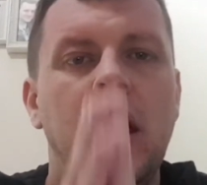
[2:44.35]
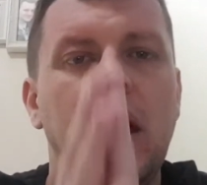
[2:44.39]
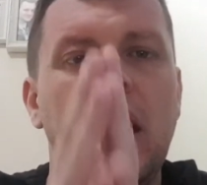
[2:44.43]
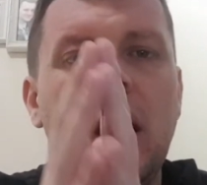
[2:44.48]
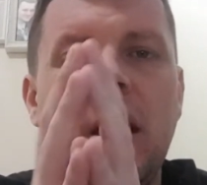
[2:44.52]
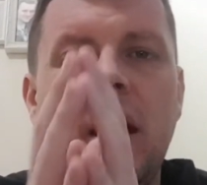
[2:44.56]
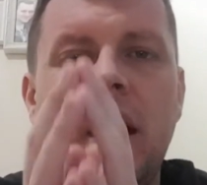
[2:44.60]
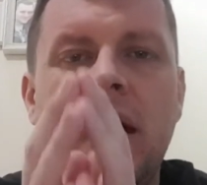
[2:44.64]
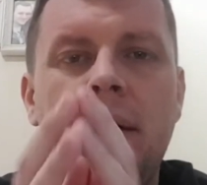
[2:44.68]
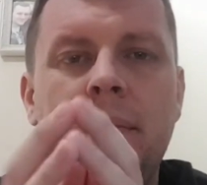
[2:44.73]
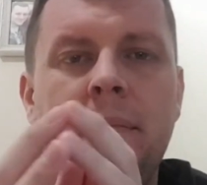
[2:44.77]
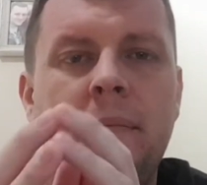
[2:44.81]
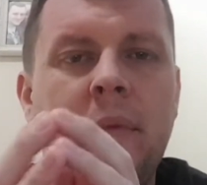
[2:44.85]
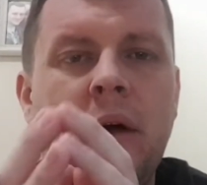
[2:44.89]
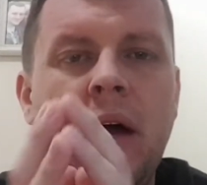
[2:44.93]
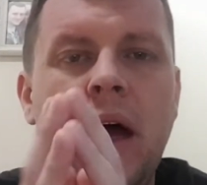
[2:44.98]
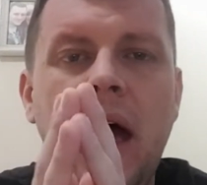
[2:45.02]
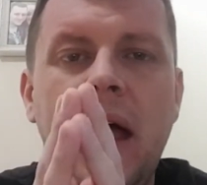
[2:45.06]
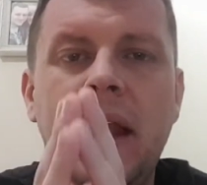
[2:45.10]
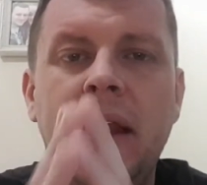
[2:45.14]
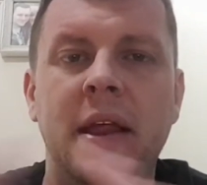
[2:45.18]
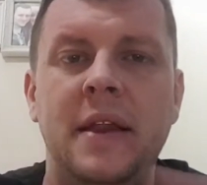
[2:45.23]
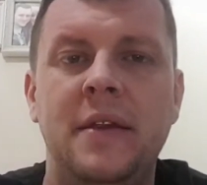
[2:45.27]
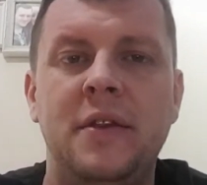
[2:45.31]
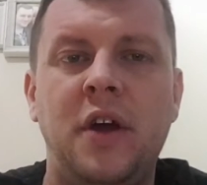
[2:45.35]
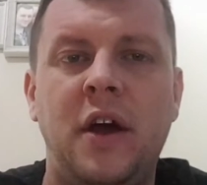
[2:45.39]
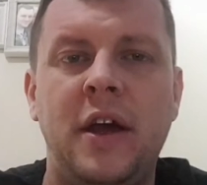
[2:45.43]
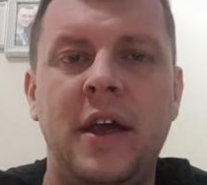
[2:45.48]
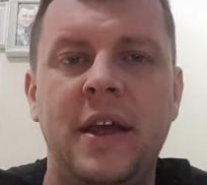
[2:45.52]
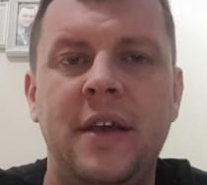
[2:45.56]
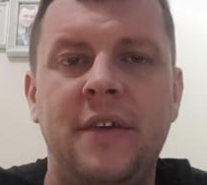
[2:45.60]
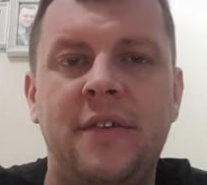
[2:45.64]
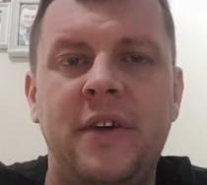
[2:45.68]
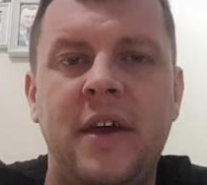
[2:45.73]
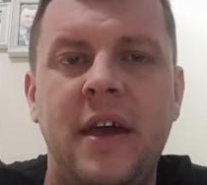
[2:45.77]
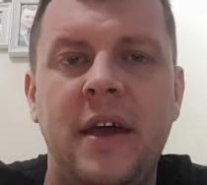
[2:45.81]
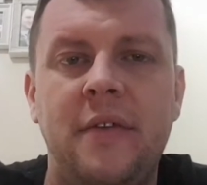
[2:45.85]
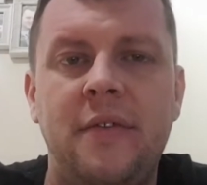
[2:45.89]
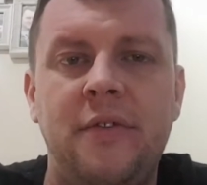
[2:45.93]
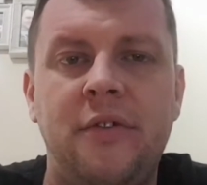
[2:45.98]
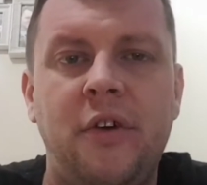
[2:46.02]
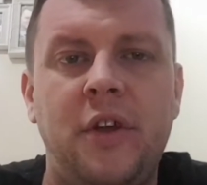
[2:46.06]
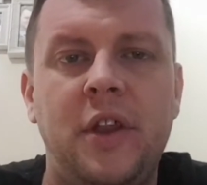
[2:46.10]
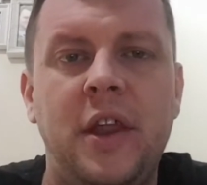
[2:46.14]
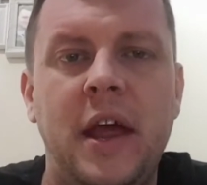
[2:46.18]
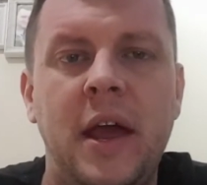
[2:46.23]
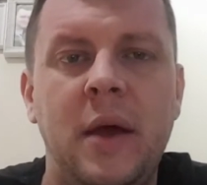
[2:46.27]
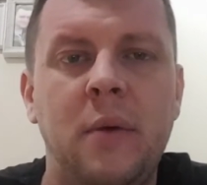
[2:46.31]
Any 90s kids
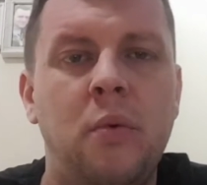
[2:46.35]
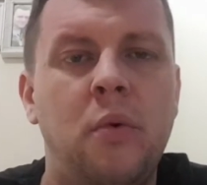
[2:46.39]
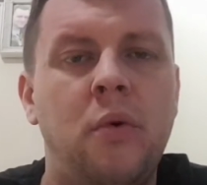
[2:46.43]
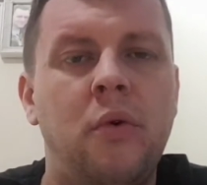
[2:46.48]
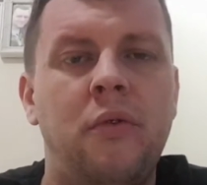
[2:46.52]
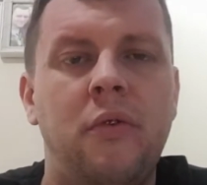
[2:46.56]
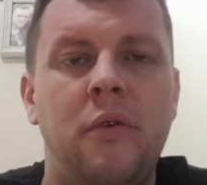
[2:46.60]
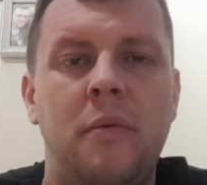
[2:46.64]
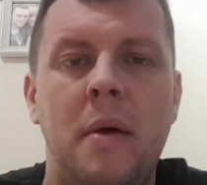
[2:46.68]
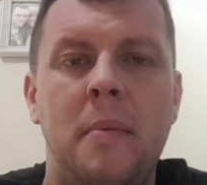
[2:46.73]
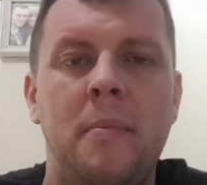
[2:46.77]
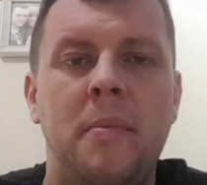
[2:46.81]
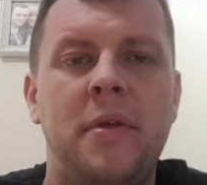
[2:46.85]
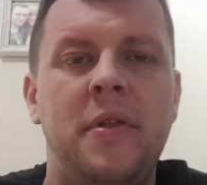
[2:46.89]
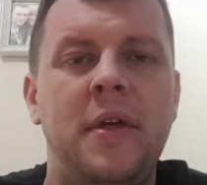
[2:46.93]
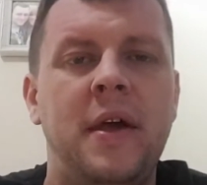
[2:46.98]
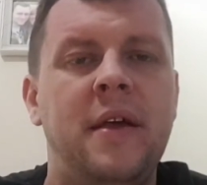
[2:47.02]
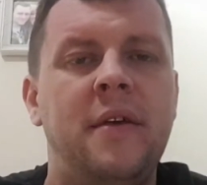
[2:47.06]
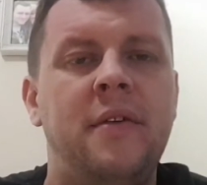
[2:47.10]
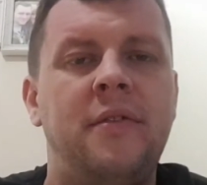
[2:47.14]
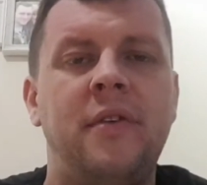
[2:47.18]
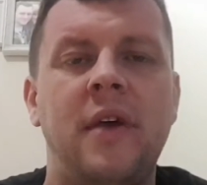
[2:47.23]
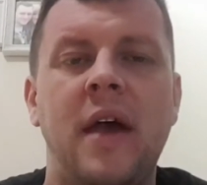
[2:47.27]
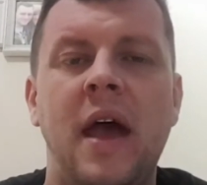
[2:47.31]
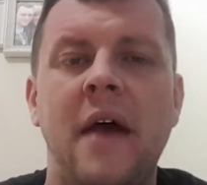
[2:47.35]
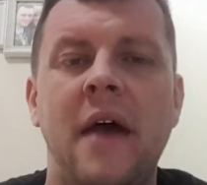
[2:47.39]
on here will remember these.